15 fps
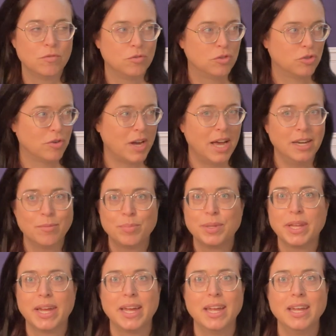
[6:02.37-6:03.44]
try to
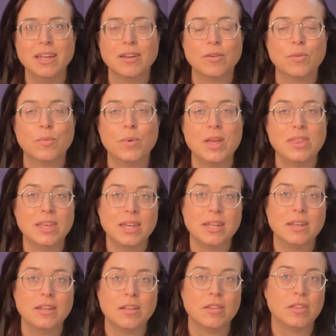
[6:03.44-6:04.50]
play
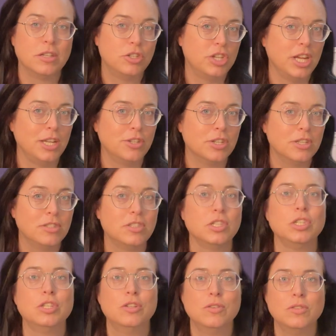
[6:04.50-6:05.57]
within the changes
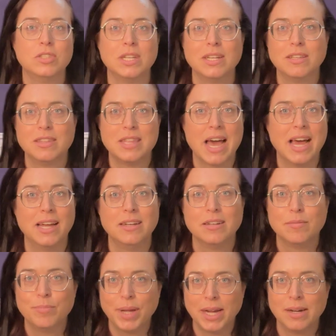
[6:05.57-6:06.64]
using that
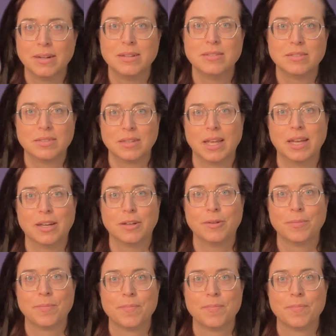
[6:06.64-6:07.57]
parent scale.